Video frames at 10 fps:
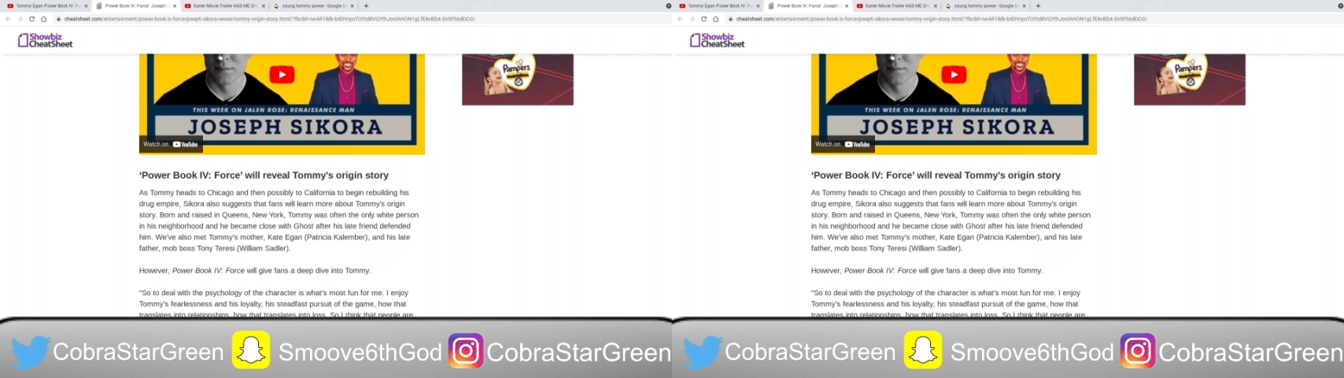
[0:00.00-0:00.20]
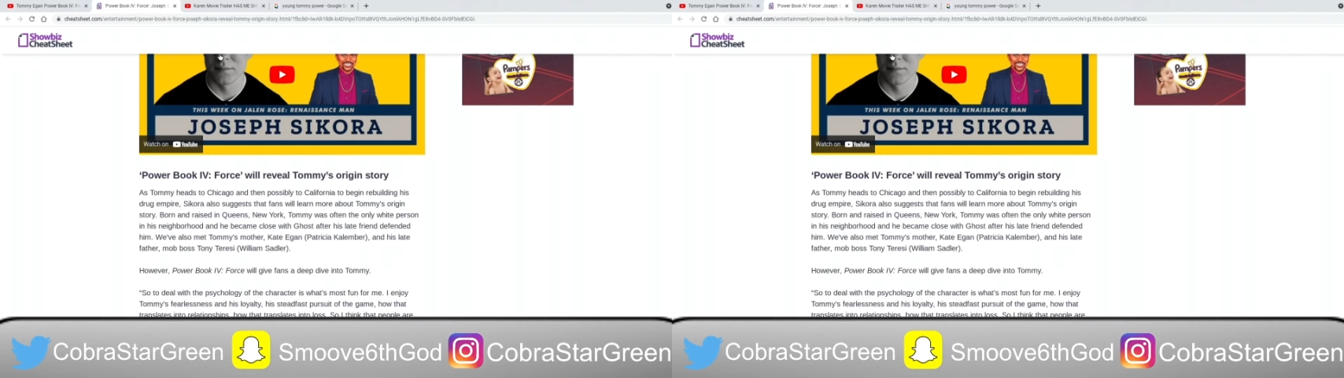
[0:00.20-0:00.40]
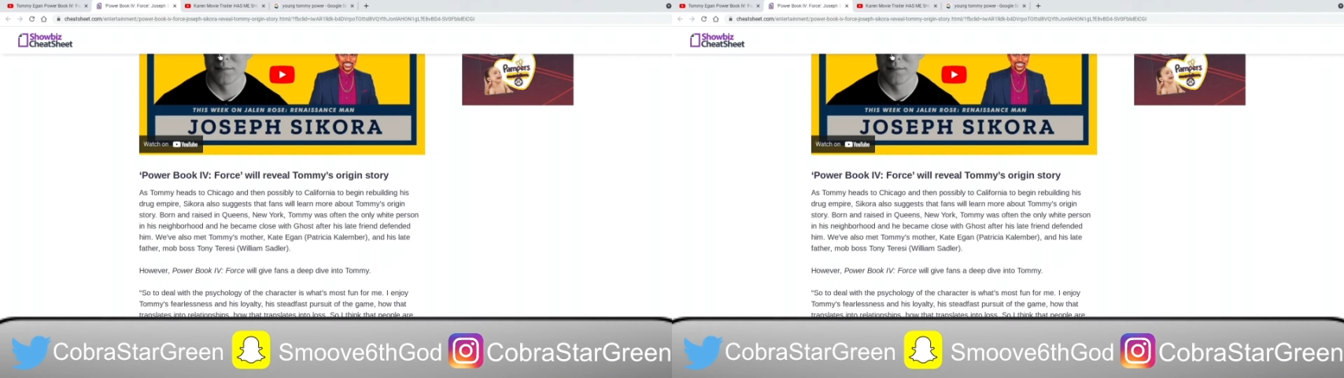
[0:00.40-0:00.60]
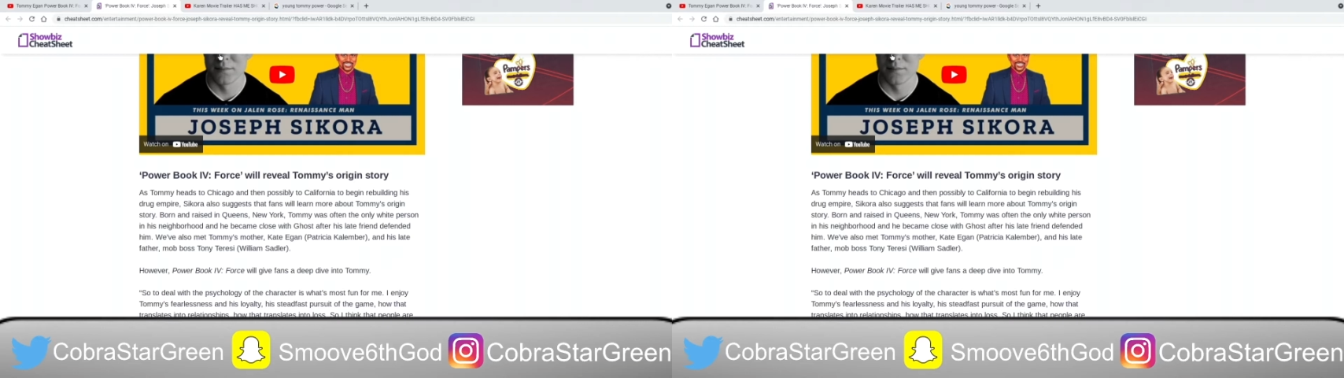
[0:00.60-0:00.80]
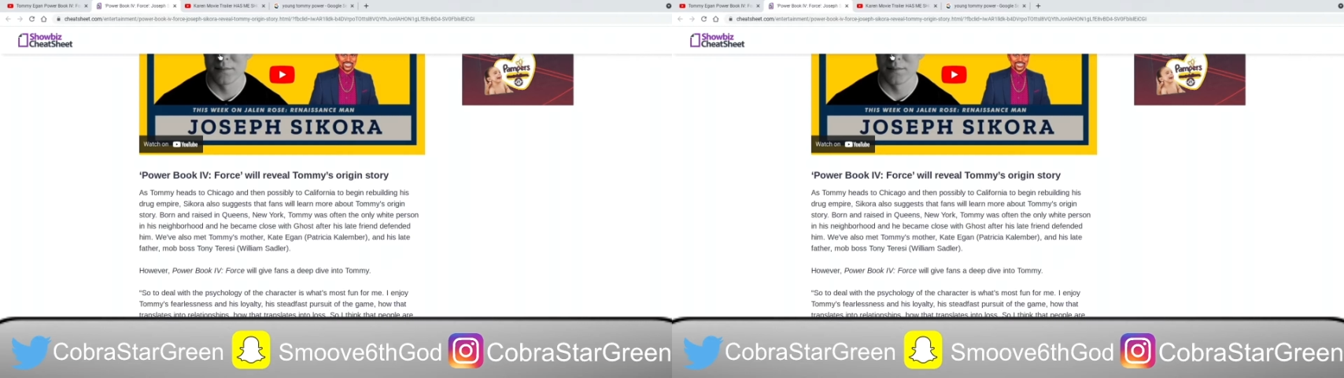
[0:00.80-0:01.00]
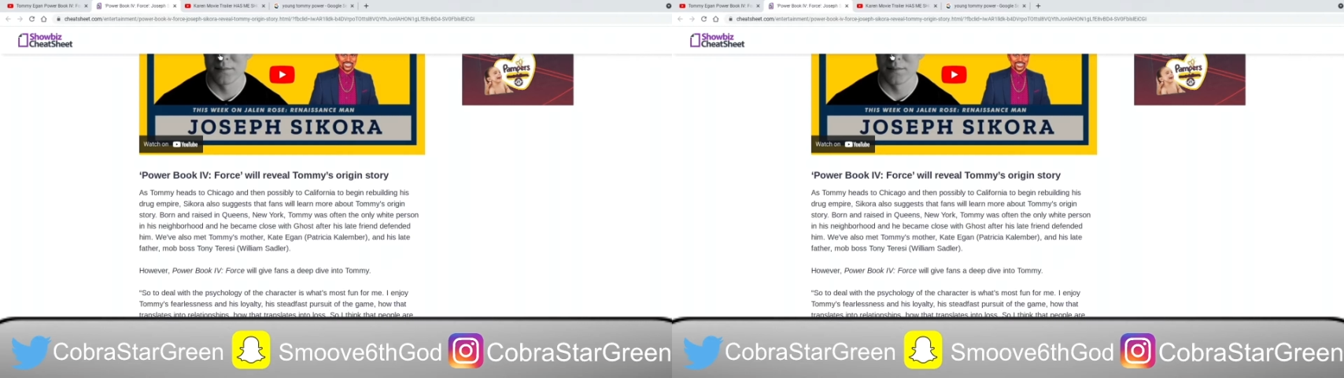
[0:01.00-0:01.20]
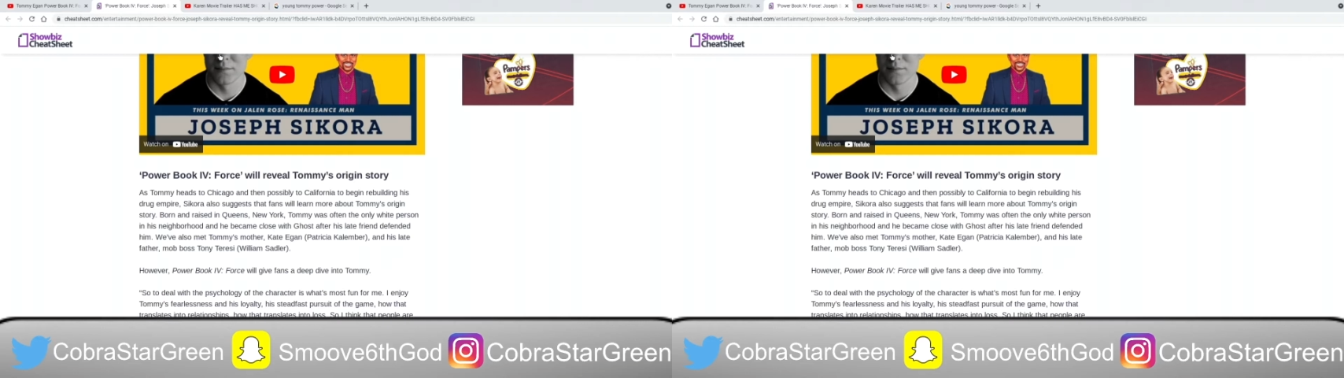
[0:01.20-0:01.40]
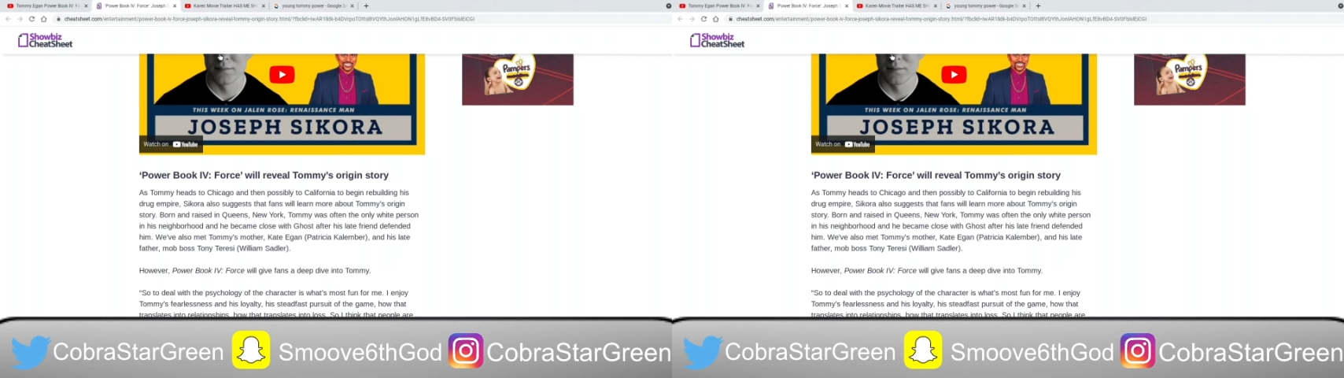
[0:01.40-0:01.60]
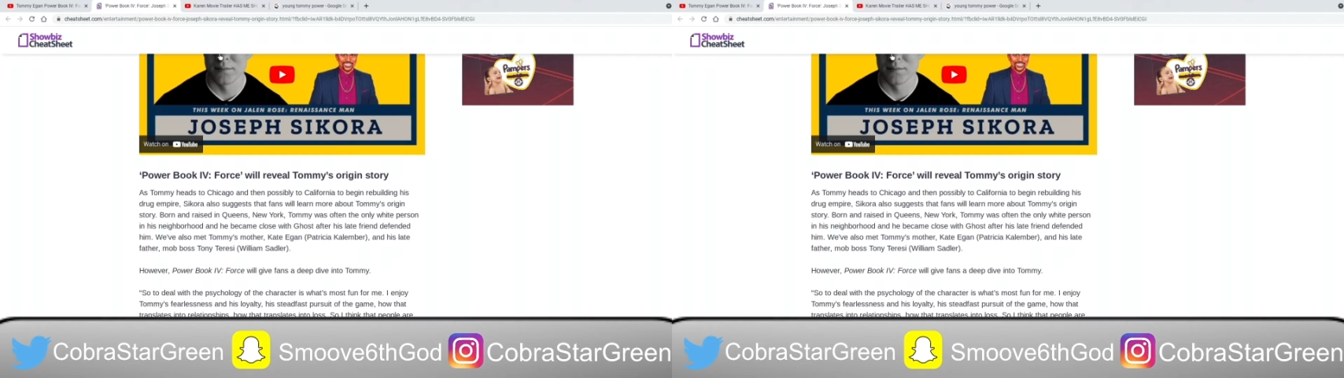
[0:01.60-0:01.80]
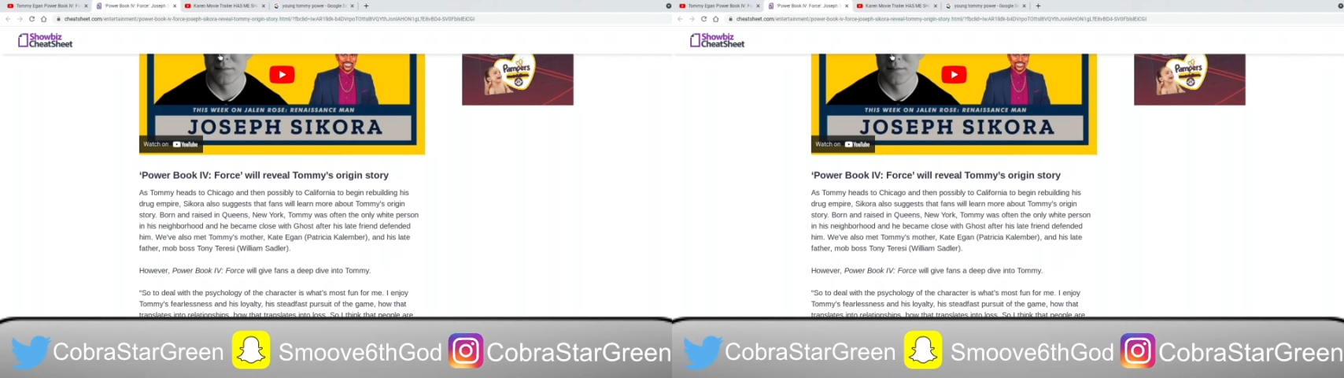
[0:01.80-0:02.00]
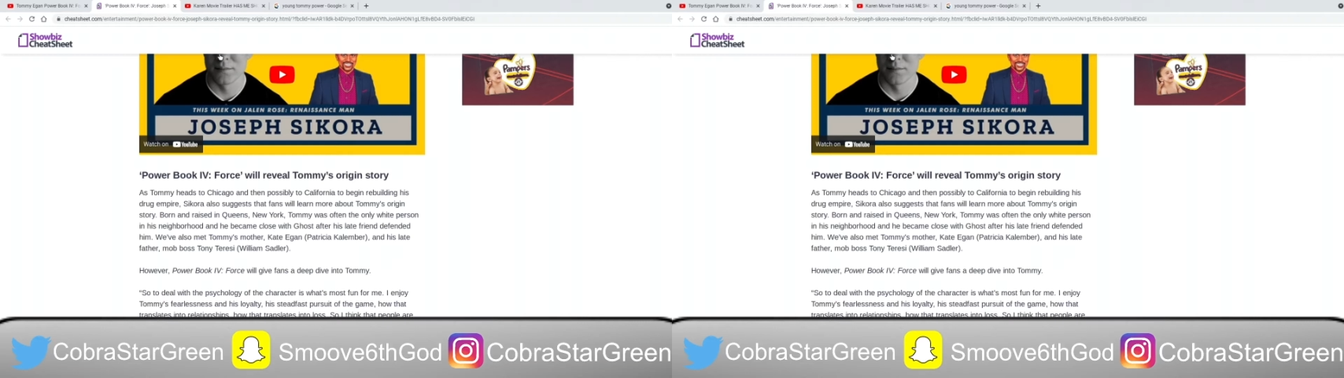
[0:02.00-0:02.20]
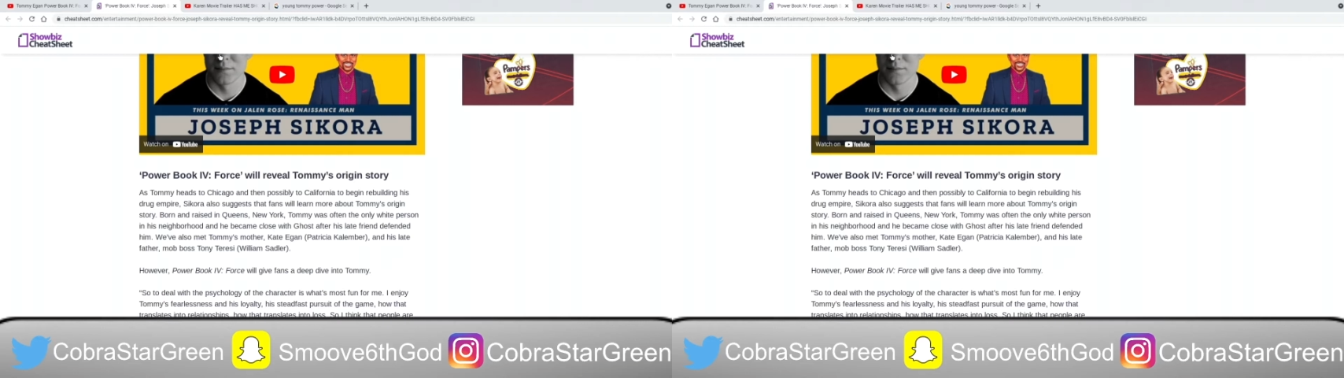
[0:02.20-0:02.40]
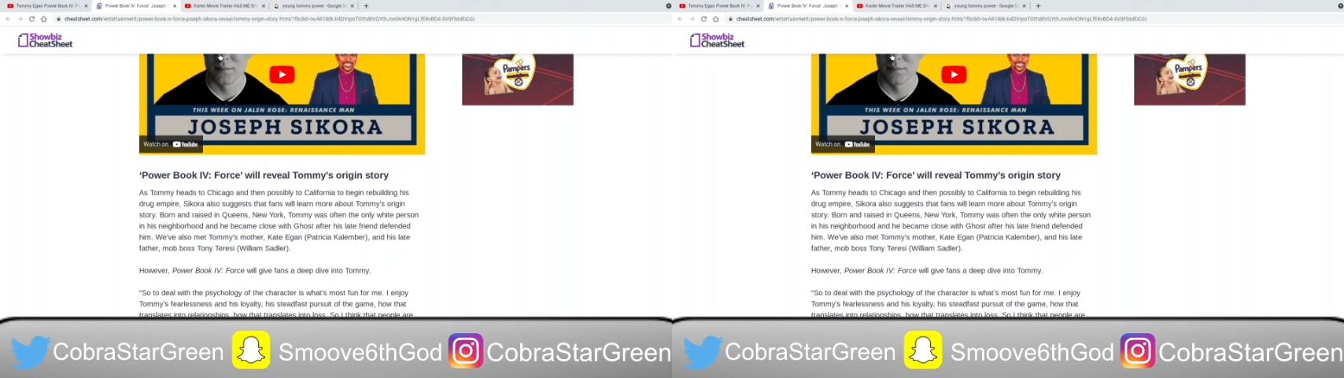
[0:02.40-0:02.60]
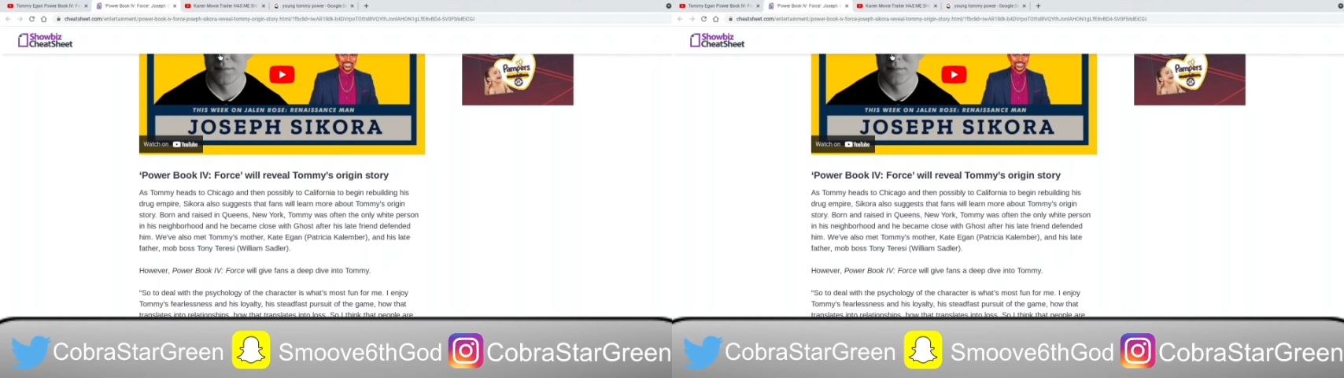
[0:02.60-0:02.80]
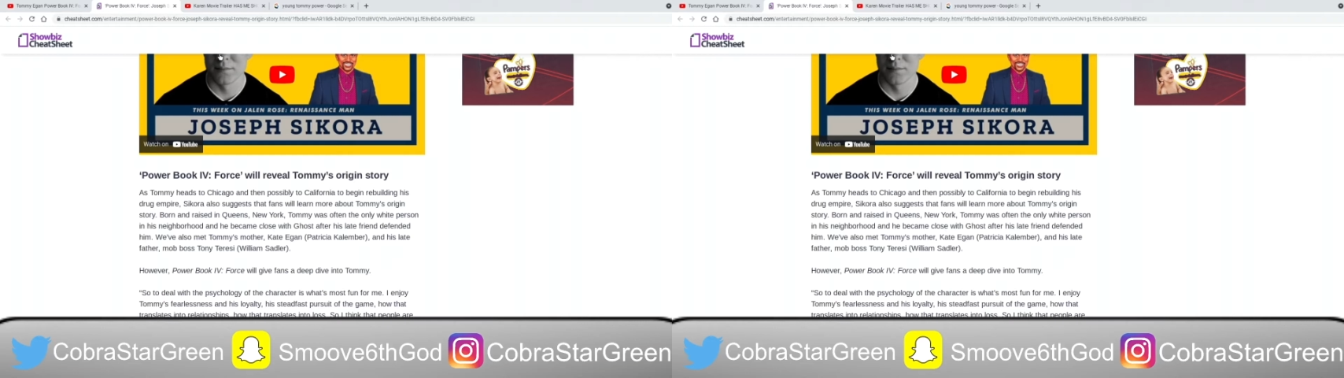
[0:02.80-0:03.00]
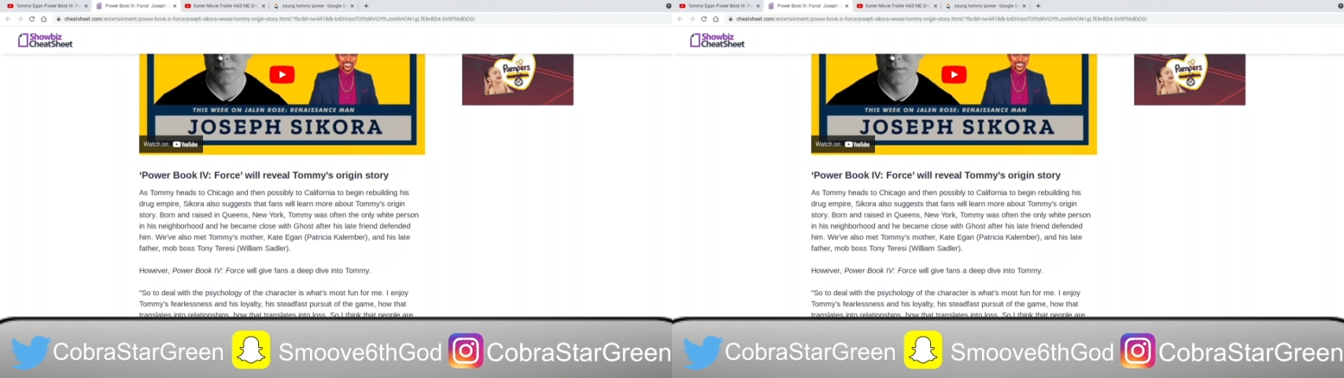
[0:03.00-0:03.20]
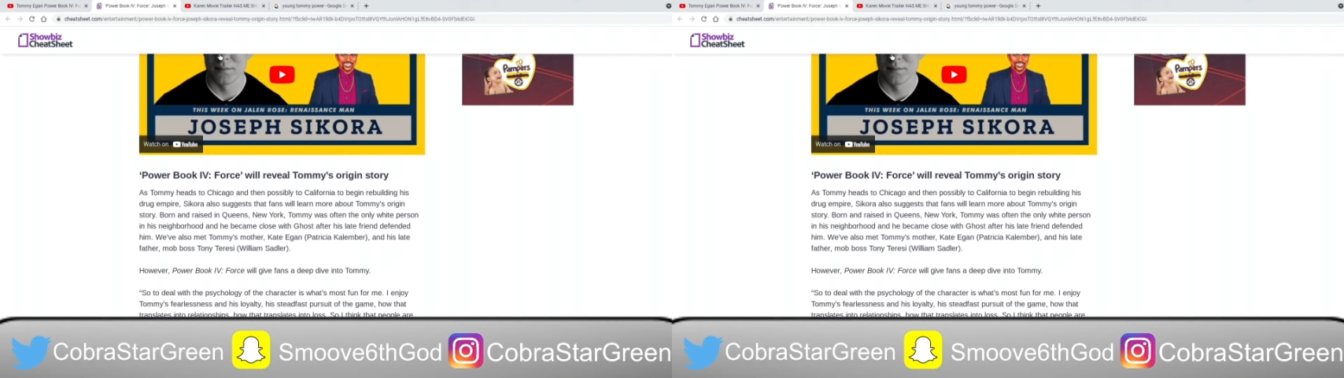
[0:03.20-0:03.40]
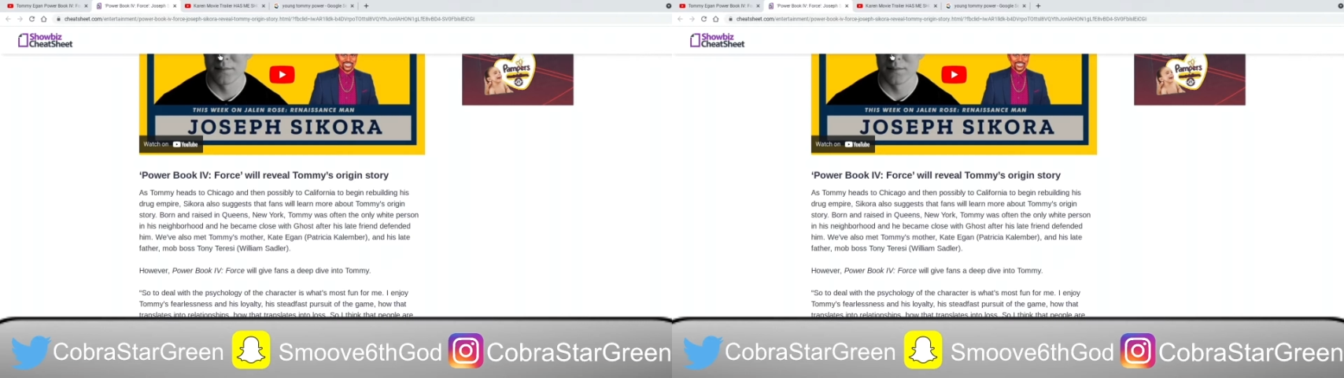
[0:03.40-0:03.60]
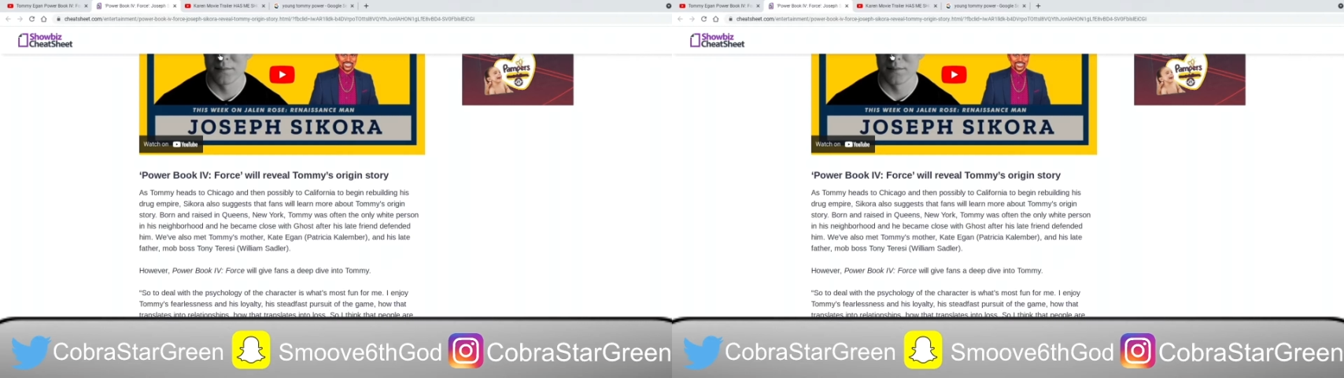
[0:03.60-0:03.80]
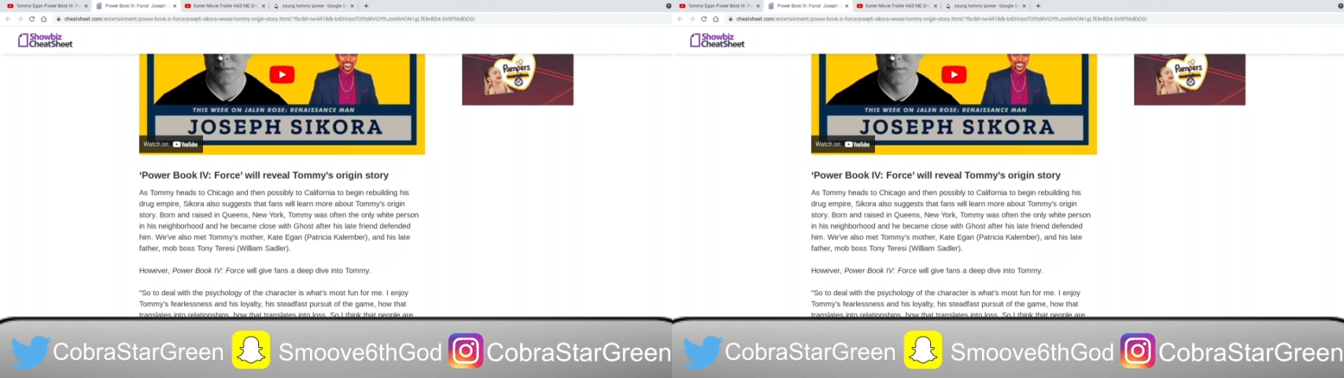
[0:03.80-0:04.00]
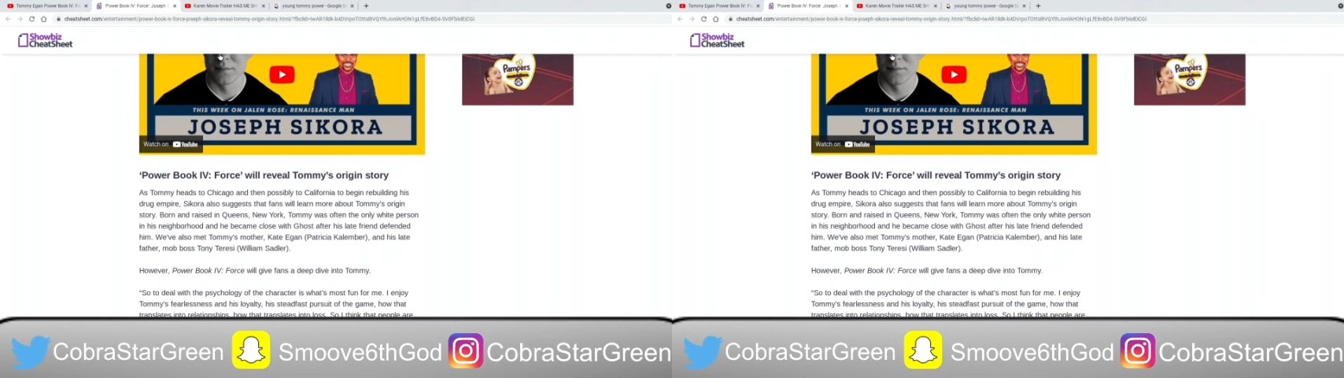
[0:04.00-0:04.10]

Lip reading: [unreadable: no face in view]